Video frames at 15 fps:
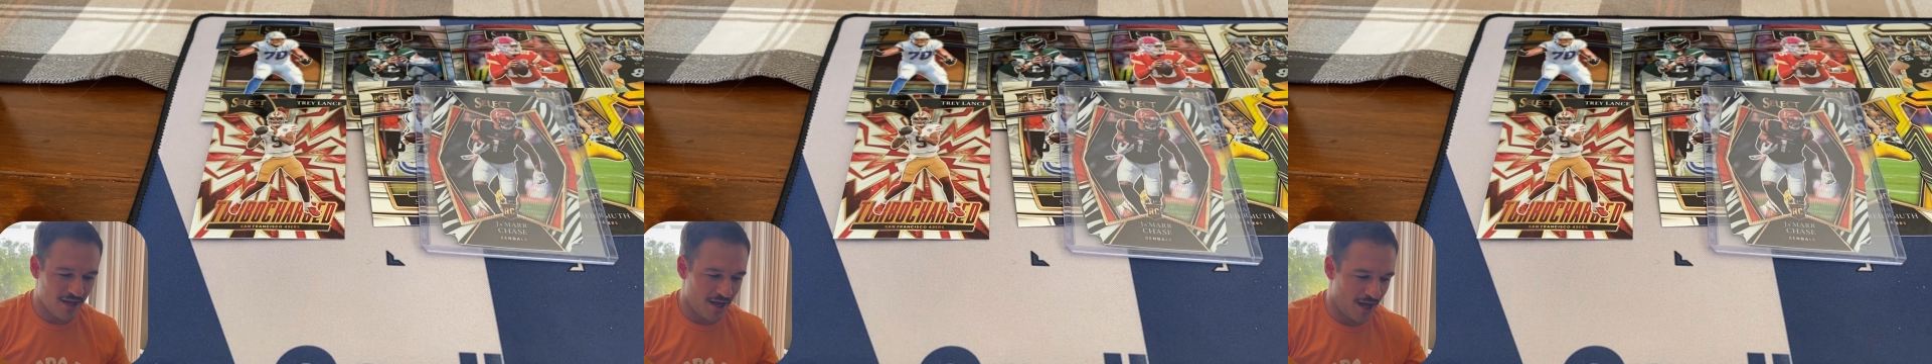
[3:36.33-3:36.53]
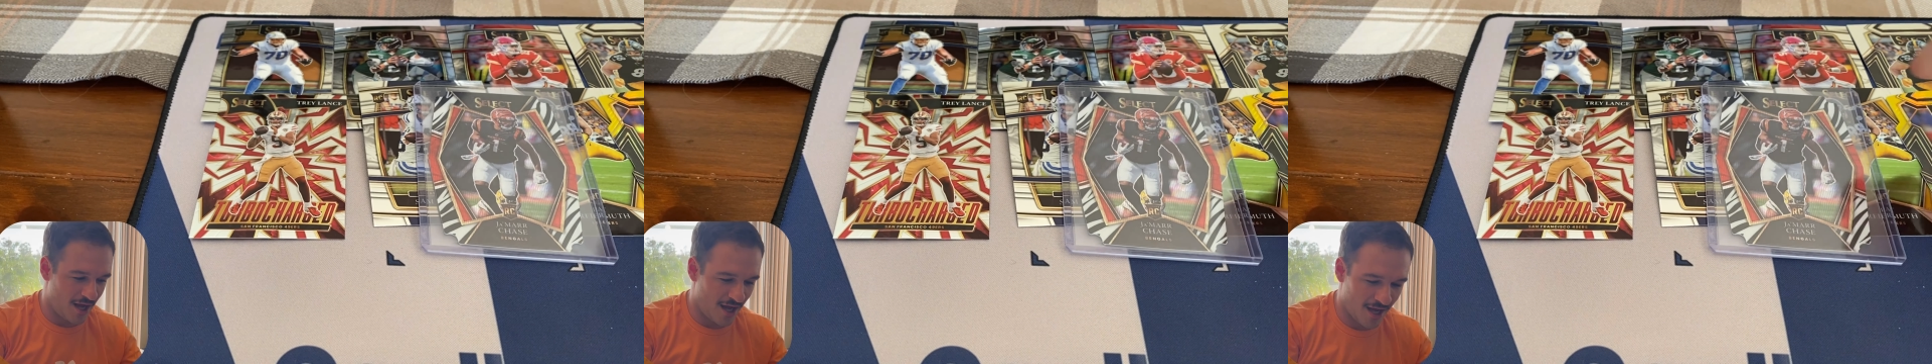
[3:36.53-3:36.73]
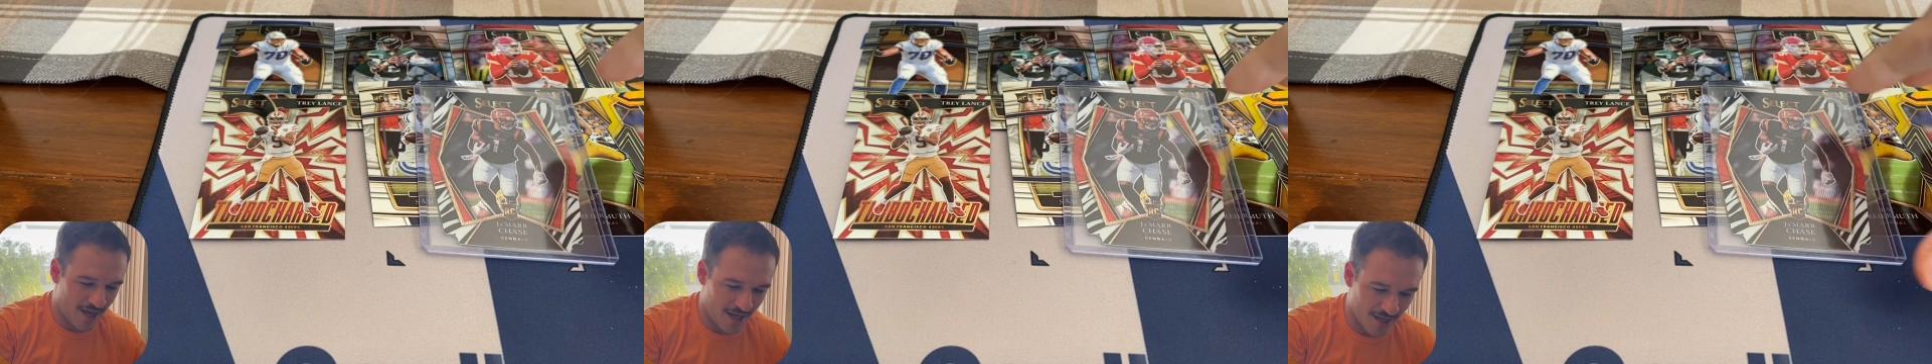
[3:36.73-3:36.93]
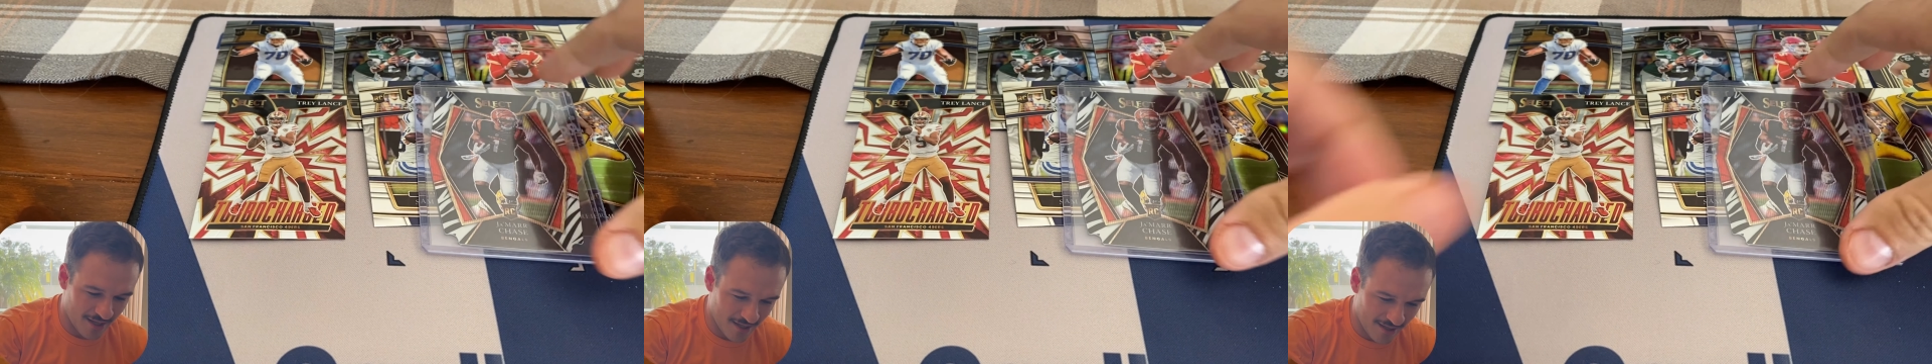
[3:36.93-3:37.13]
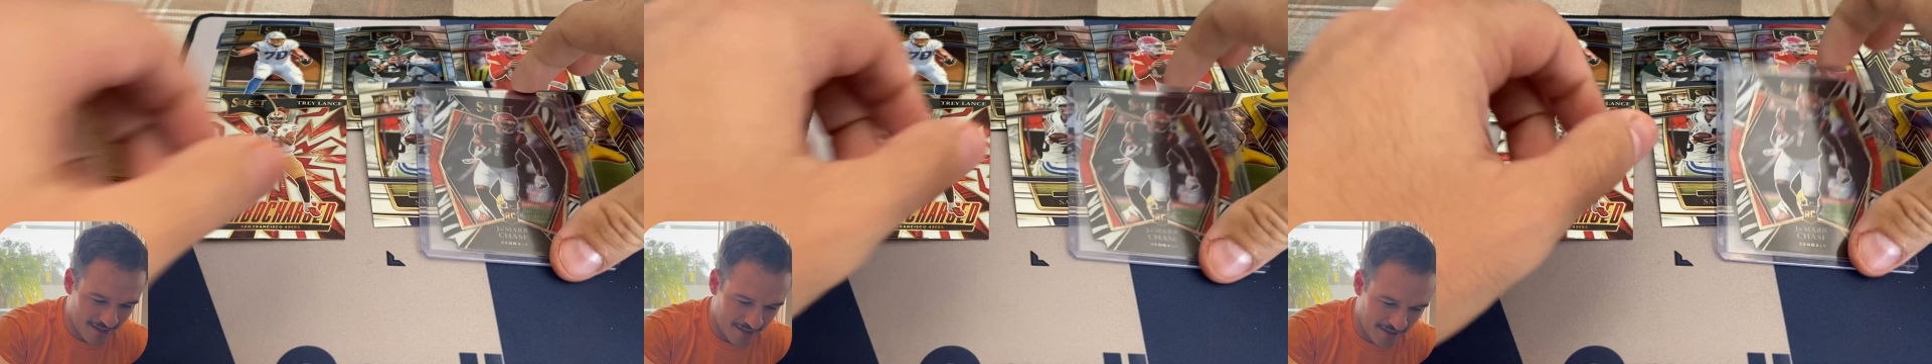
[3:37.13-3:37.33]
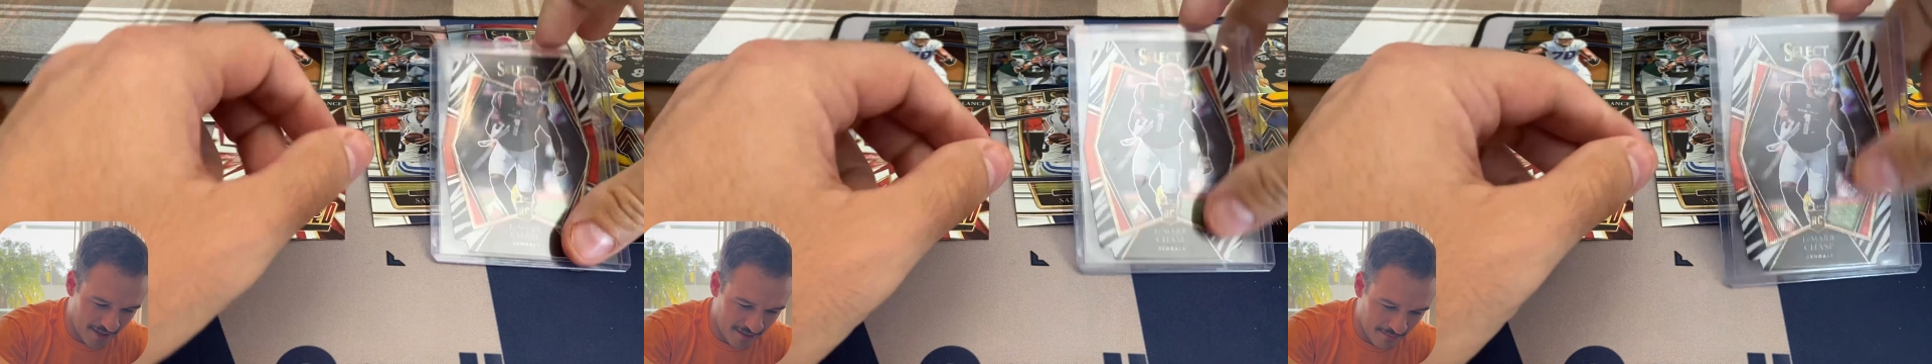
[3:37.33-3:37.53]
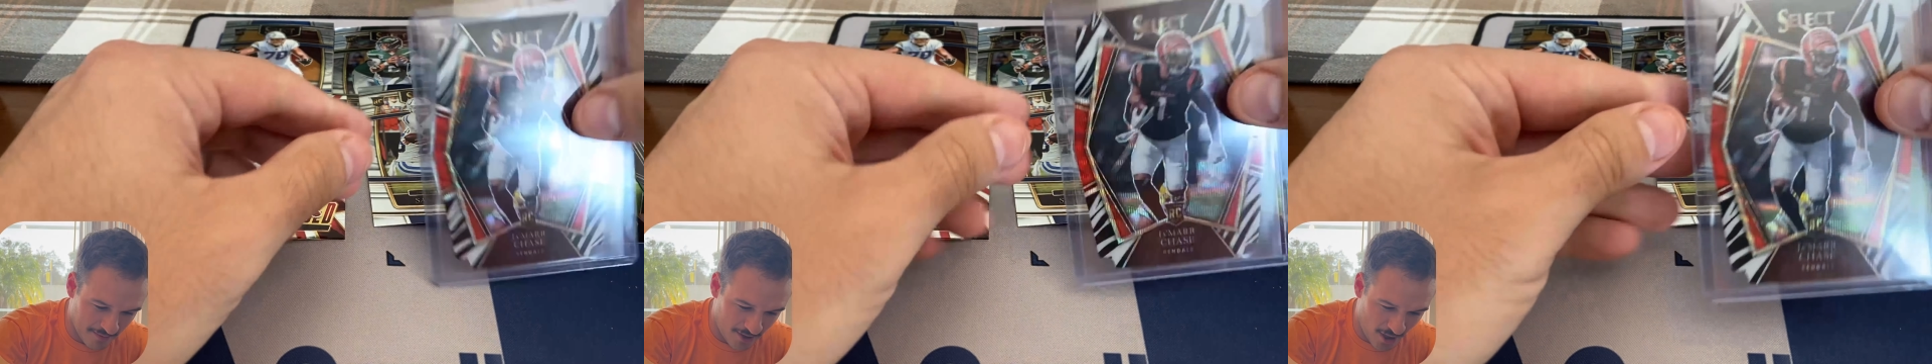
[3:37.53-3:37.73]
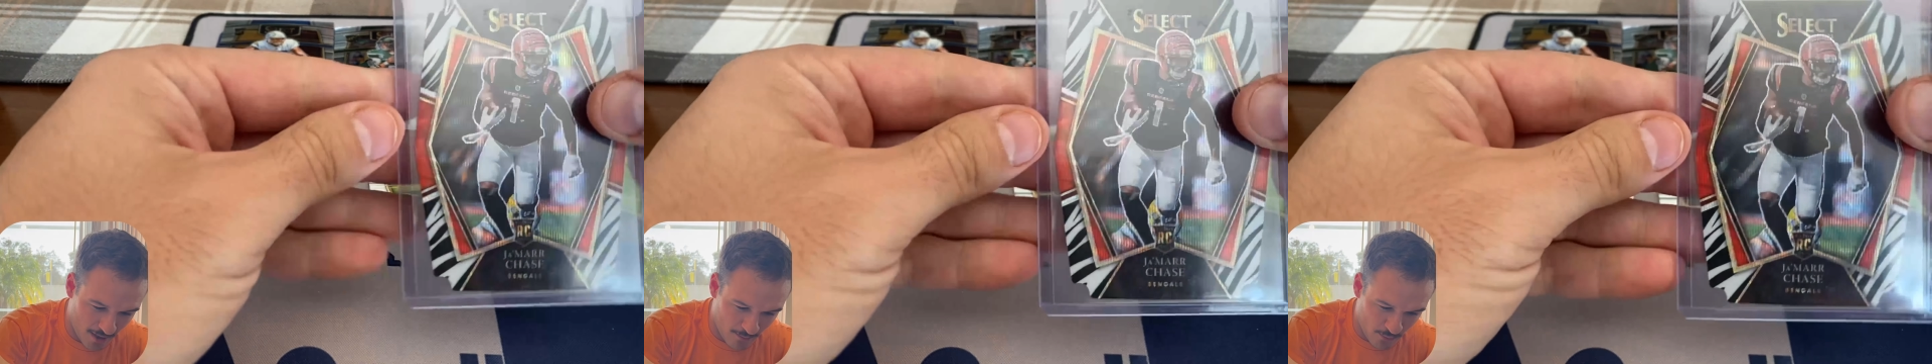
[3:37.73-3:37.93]
Uh, cool. Nothing but
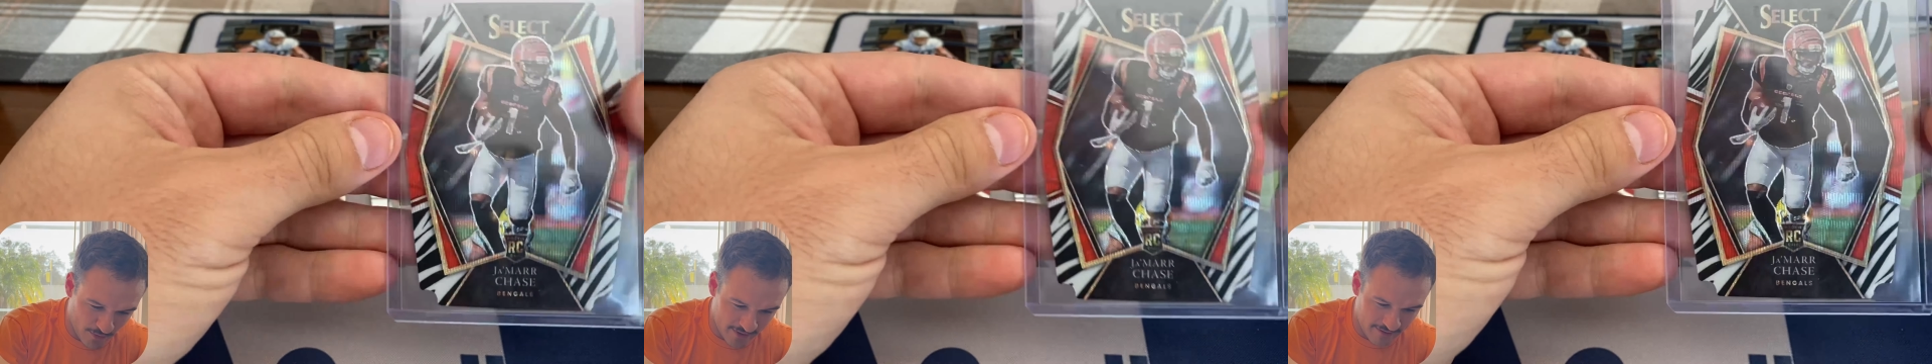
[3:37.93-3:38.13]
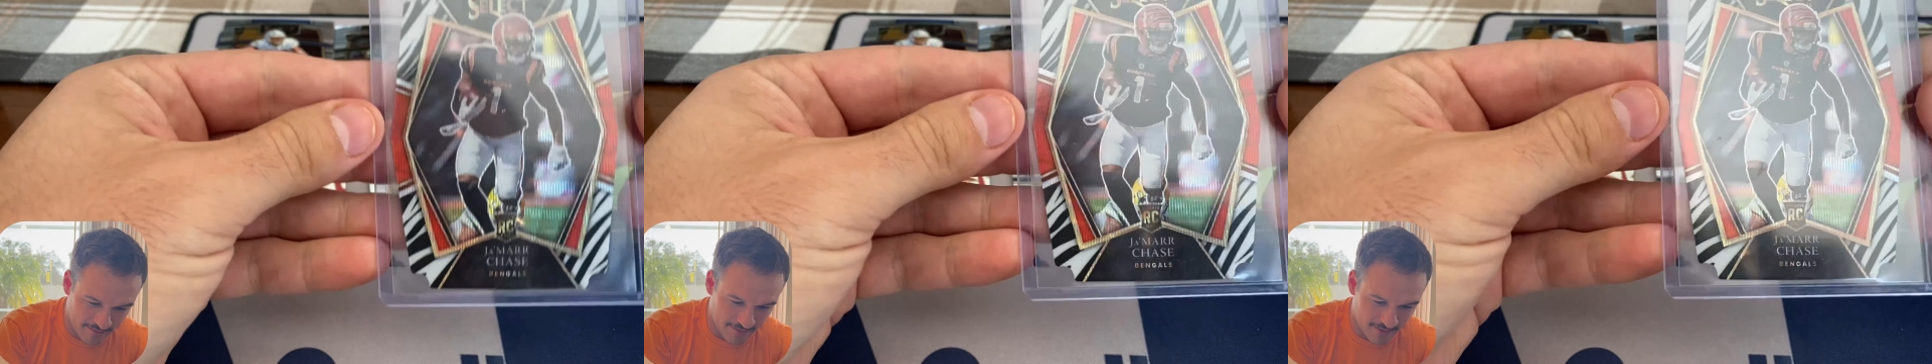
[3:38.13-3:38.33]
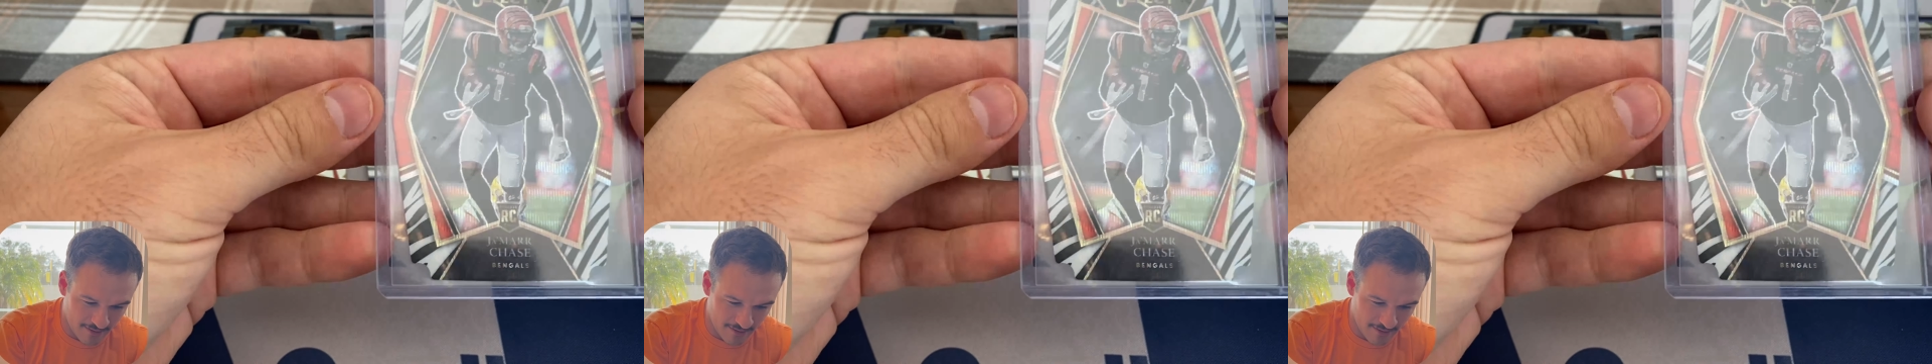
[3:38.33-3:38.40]
cardboard.